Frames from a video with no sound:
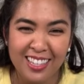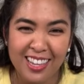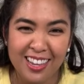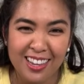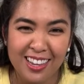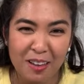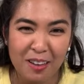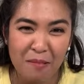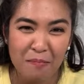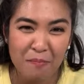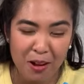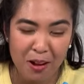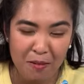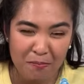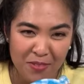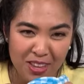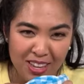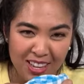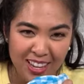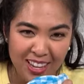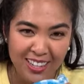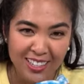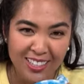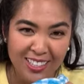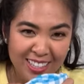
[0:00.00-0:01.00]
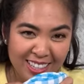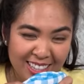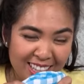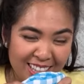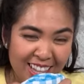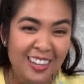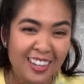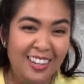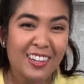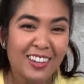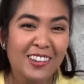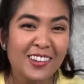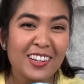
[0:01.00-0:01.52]
Thank you, Preppy Kitchen.
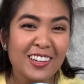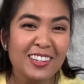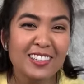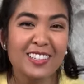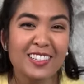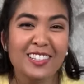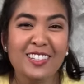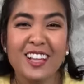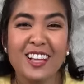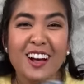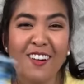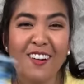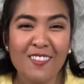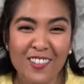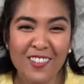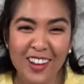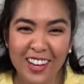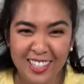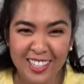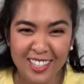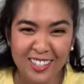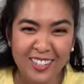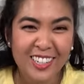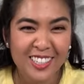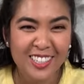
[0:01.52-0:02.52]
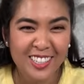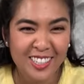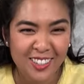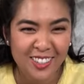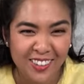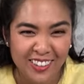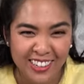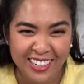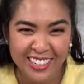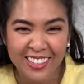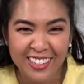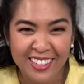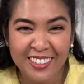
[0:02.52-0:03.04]
Thank you guys so much for
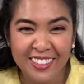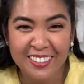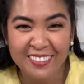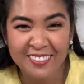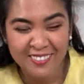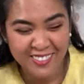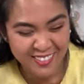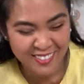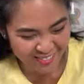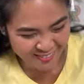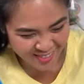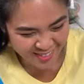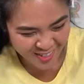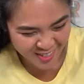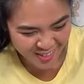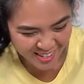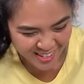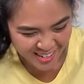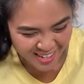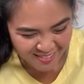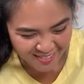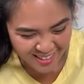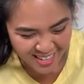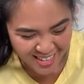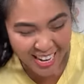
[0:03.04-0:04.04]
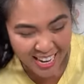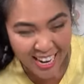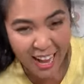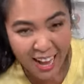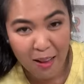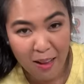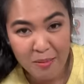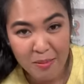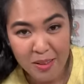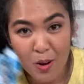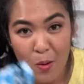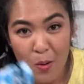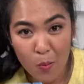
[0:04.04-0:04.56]
joining me.
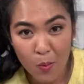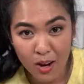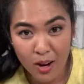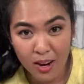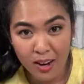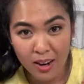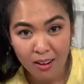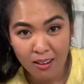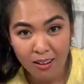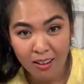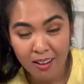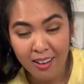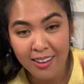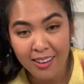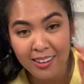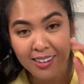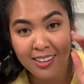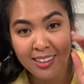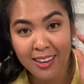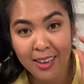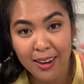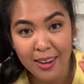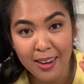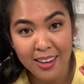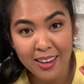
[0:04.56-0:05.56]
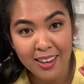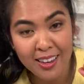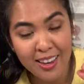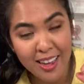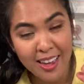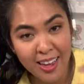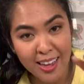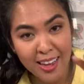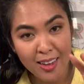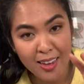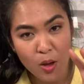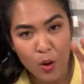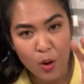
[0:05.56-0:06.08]
I'm gonna work on getting
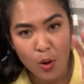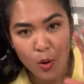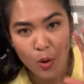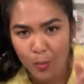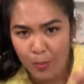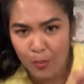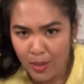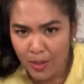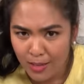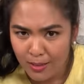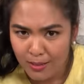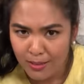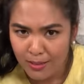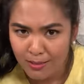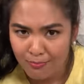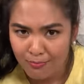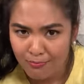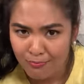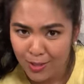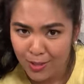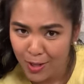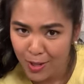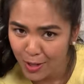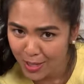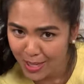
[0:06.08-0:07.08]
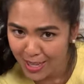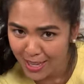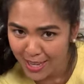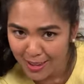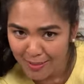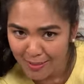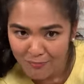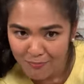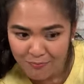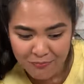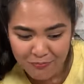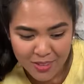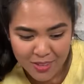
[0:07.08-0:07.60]
a oatmeal cookie
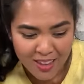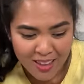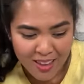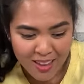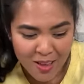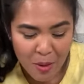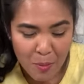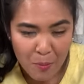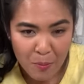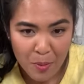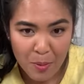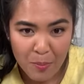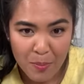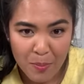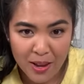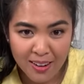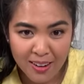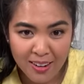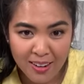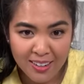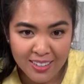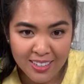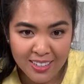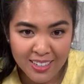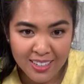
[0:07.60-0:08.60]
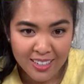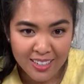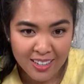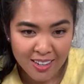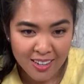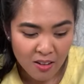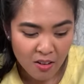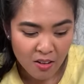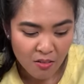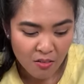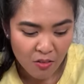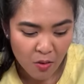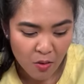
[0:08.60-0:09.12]
prepared
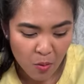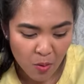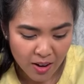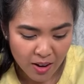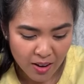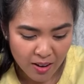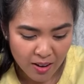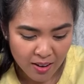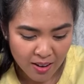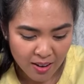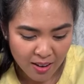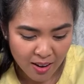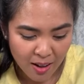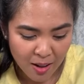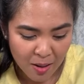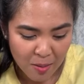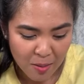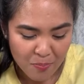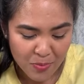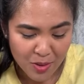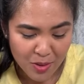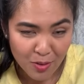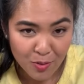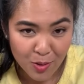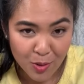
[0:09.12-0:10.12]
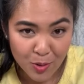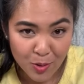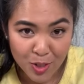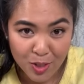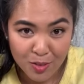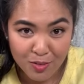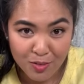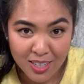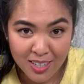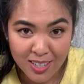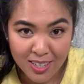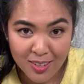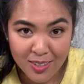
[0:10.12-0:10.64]
for a future
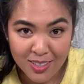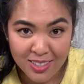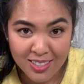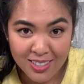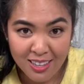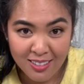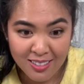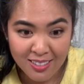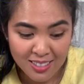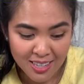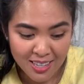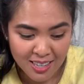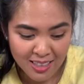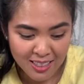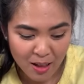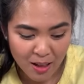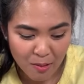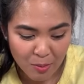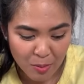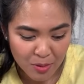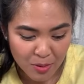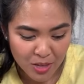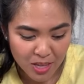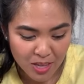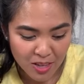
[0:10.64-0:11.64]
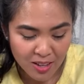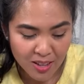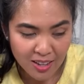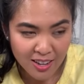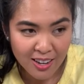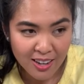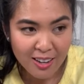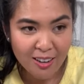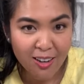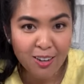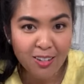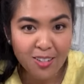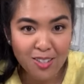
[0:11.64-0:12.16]
video. It sounds like that would be good.
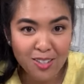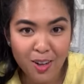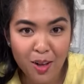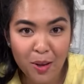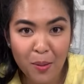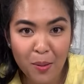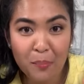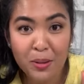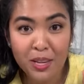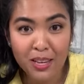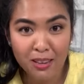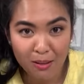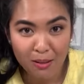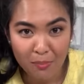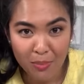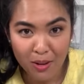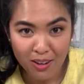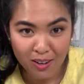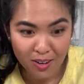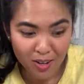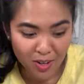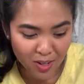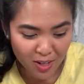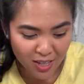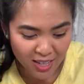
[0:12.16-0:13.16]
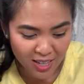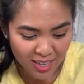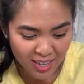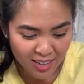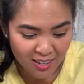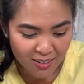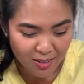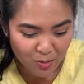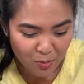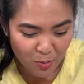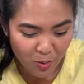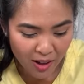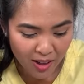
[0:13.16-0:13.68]
I saw a peanut butter cookie
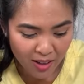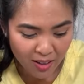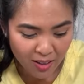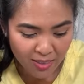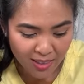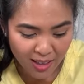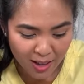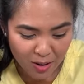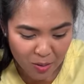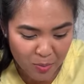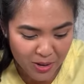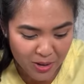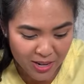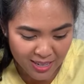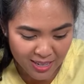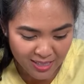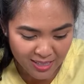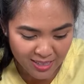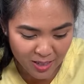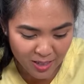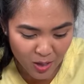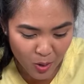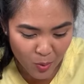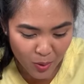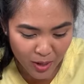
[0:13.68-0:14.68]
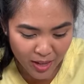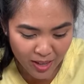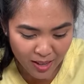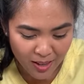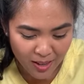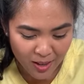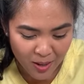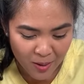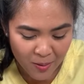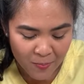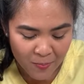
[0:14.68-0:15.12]
as well. That'll be nice and quick.